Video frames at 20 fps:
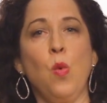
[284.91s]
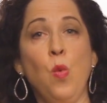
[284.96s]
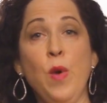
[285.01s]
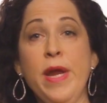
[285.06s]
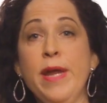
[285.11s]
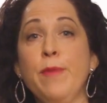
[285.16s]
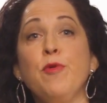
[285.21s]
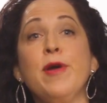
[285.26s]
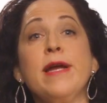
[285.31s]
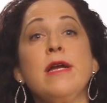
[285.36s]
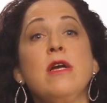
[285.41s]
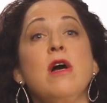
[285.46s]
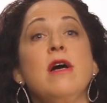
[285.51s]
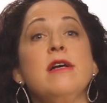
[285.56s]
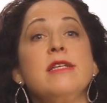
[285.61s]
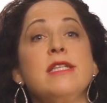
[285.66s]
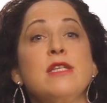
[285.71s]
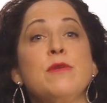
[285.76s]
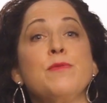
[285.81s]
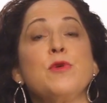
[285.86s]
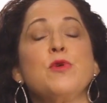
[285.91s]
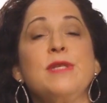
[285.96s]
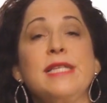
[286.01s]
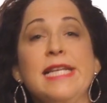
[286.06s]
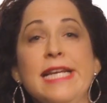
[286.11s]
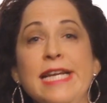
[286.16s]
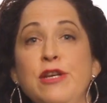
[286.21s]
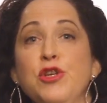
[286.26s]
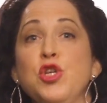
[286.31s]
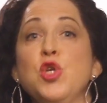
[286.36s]
"We bring customers
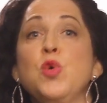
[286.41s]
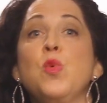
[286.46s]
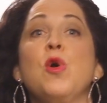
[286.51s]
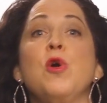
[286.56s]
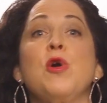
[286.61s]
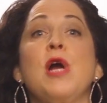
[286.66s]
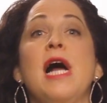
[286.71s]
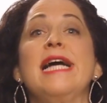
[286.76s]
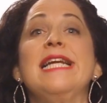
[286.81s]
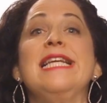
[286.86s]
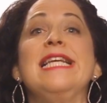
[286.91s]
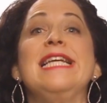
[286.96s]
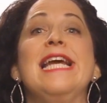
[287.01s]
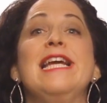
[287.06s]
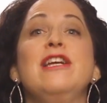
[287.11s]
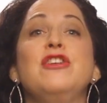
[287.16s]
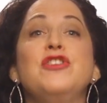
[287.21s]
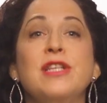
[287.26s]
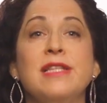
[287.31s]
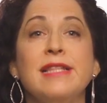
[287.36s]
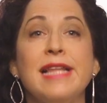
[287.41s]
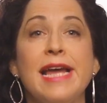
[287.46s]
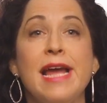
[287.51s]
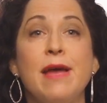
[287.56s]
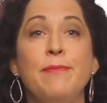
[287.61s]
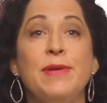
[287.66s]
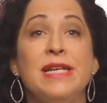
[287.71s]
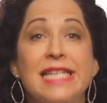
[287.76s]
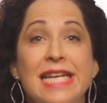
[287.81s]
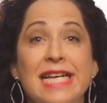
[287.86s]
into our ideation
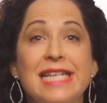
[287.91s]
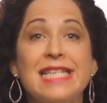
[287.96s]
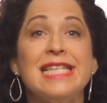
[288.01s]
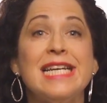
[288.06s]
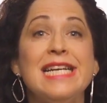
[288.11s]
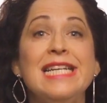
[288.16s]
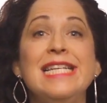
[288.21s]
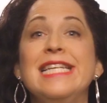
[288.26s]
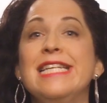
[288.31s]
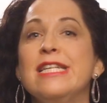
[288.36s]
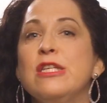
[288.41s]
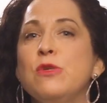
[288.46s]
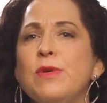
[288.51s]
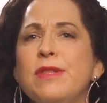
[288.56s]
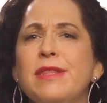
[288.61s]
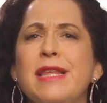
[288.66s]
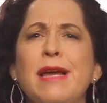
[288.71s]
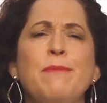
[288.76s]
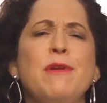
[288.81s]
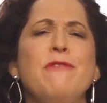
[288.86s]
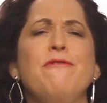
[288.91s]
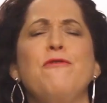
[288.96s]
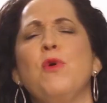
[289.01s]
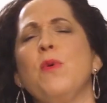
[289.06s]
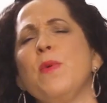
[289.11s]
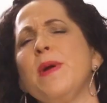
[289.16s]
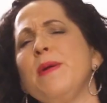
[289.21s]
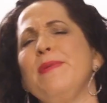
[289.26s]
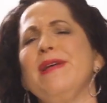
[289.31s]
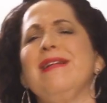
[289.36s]
lab and test ideas with them before
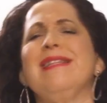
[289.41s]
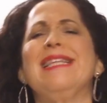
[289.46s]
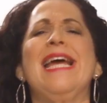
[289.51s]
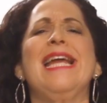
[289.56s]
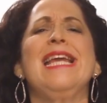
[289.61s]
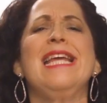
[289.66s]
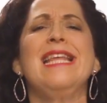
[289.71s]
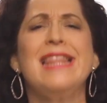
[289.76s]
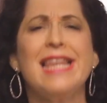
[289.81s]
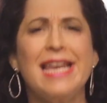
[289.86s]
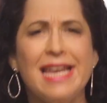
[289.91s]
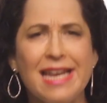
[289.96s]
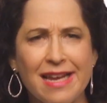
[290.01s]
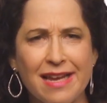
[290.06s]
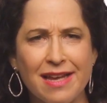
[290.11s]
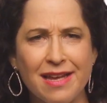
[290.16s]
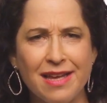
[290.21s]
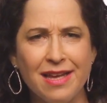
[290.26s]
we build anything.